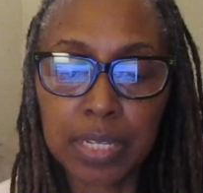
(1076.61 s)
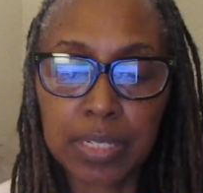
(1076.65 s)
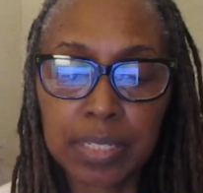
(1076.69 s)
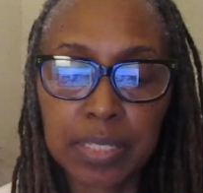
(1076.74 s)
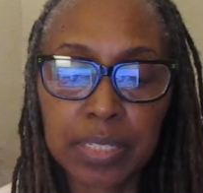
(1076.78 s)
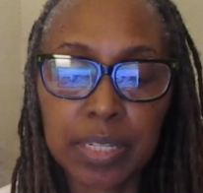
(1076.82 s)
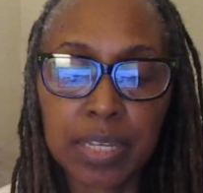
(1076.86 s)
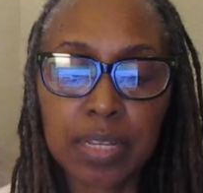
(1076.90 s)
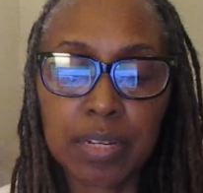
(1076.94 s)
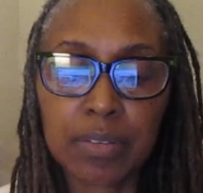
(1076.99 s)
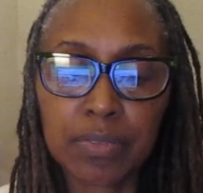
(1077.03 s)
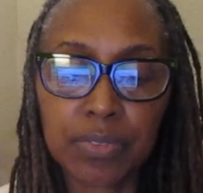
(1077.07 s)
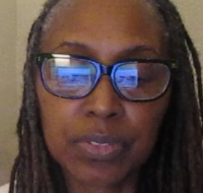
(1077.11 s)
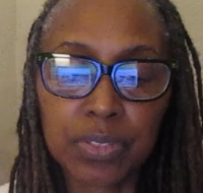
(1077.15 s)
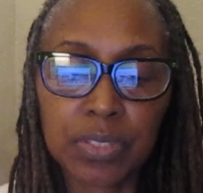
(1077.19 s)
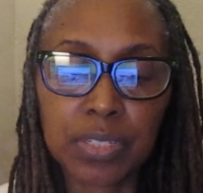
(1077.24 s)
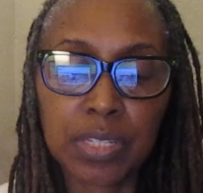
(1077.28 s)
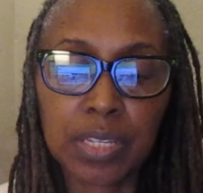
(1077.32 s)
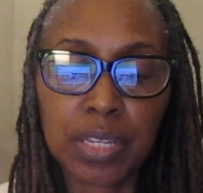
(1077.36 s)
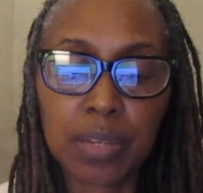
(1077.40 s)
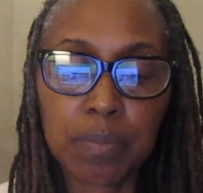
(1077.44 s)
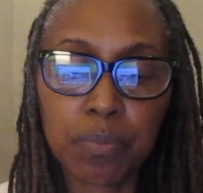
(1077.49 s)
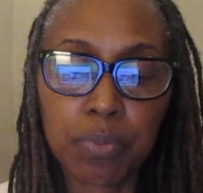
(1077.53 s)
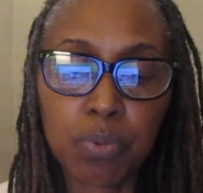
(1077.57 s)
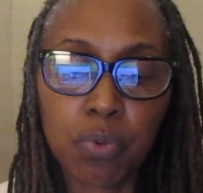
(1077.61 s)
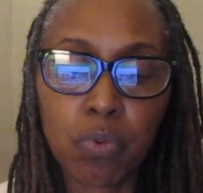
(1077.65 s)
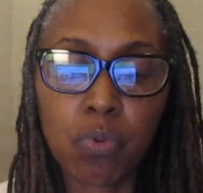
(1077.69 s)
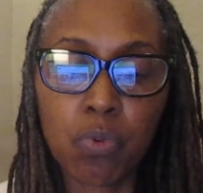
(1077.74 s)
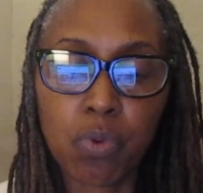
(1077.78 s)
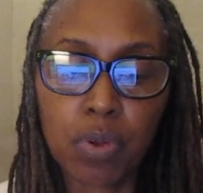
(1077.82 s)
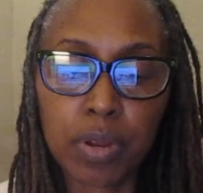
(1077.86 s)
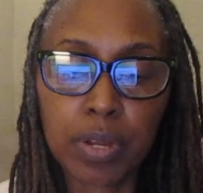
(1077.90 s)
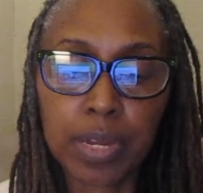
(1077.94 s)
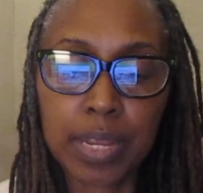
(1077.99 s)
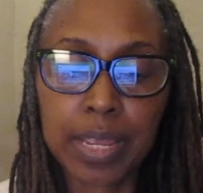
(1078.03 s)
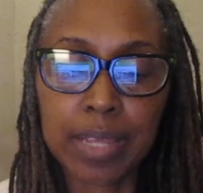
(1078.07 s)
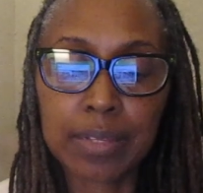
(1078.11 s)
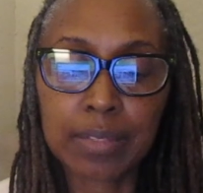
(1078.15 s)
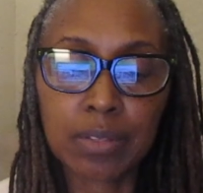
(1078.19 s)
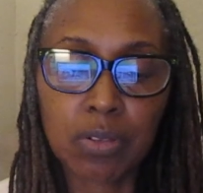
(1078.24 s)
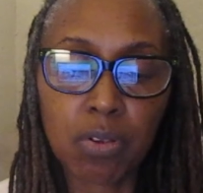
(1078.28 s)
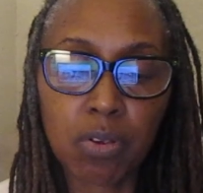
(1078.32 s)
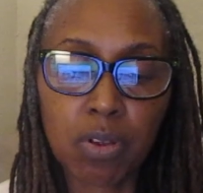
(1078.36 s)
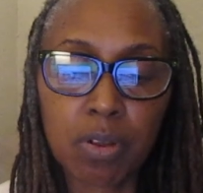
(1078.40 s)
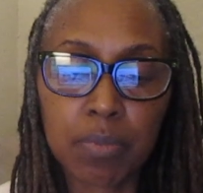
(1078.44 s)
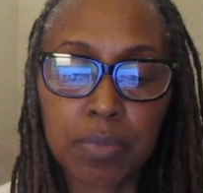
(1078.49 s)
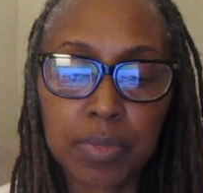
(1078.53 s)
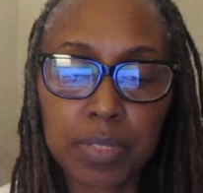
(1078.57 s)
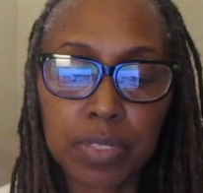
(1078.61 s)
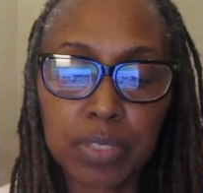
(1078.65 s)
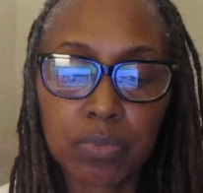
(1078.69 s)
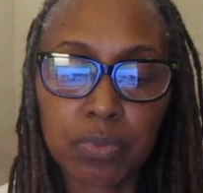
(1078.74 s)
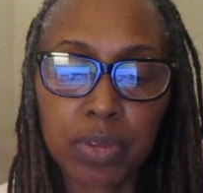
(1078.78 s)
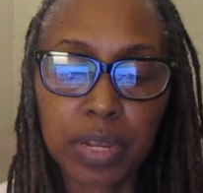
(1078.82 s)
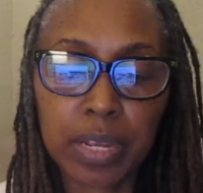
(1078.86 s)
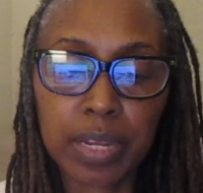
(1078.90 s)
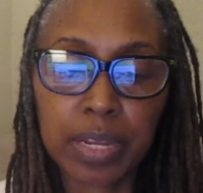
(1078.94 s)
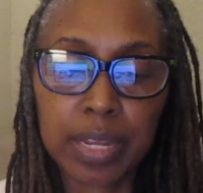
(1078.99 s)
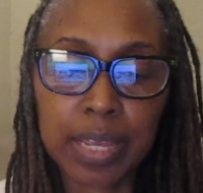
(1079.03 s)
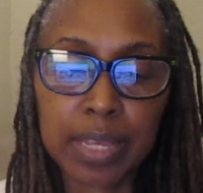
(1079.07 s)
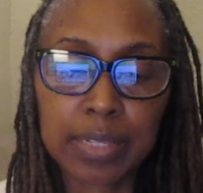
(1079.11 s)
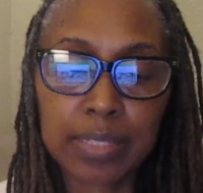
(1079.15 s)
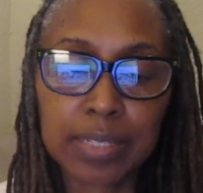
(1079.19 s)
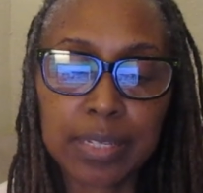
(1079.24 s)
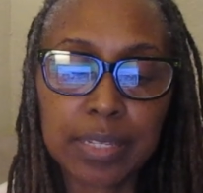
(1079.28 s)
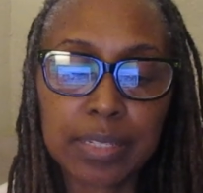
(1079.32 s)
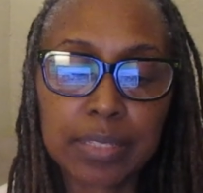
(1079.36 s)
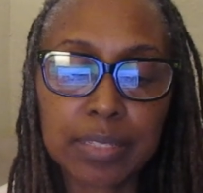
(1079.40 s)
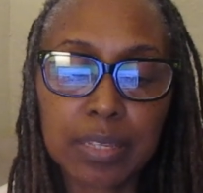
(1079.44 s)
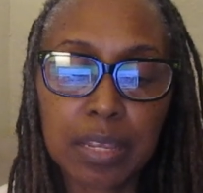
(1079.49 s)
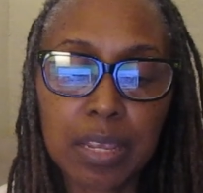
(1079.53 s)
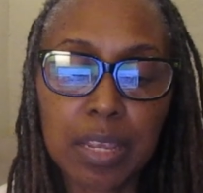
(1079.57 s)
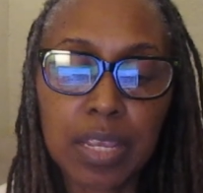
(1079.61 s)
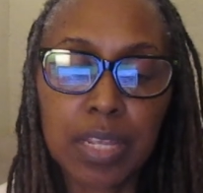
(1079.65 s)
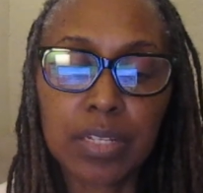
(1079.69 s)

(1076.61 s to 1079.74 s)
Instead of seeing porn as harmless, recognize its